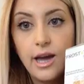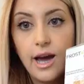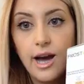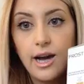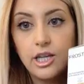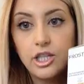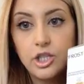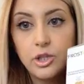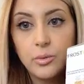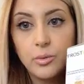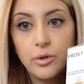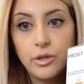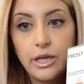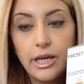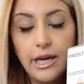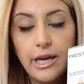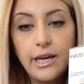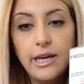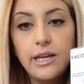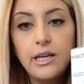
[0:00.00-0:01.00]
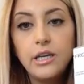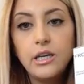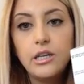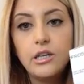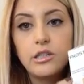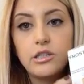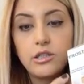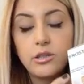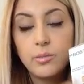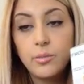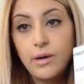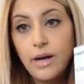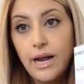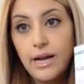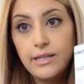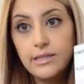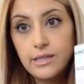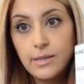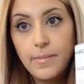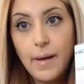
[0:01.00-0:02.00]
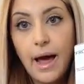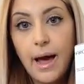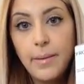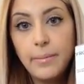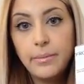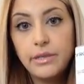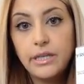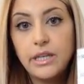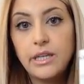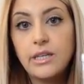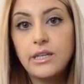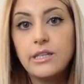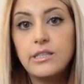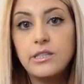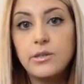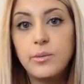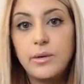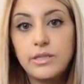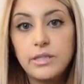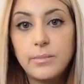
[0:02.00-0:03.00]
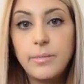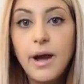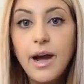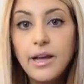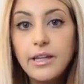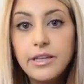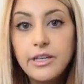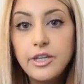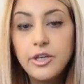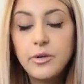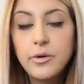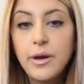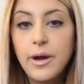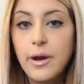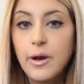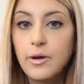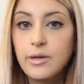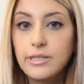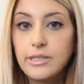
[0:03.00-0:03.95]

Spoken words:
actual kit. So what ends up happening is you end up highlighting your hair.